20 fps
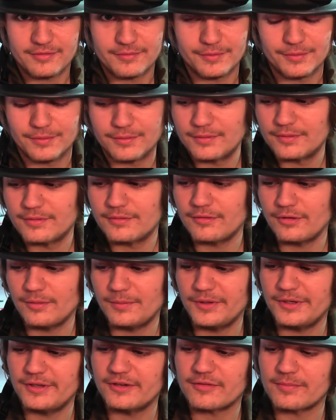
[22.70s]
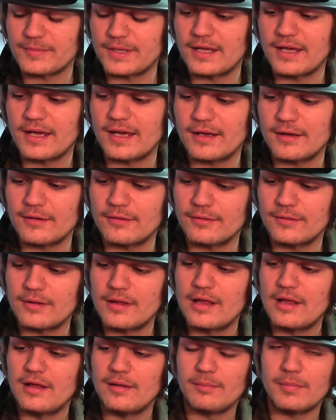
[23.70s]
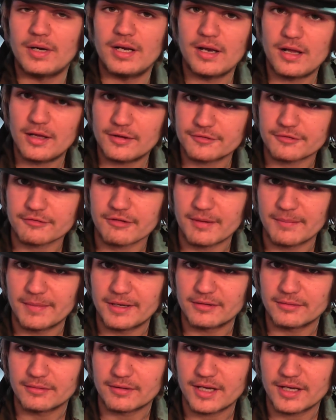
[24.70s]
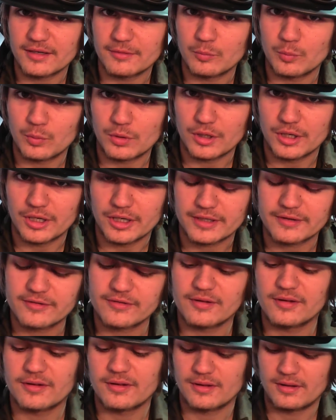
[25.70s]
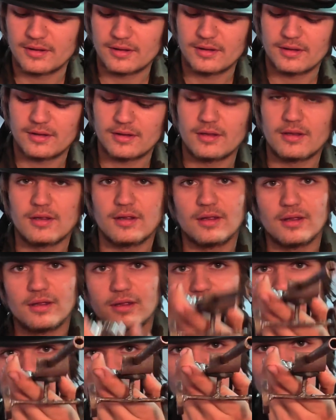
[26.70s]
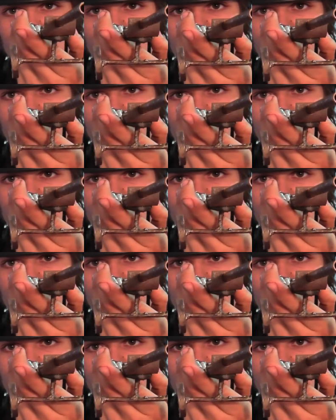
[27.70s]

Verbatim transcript: of all, someone asked me how my last scrap metal cannon worked. This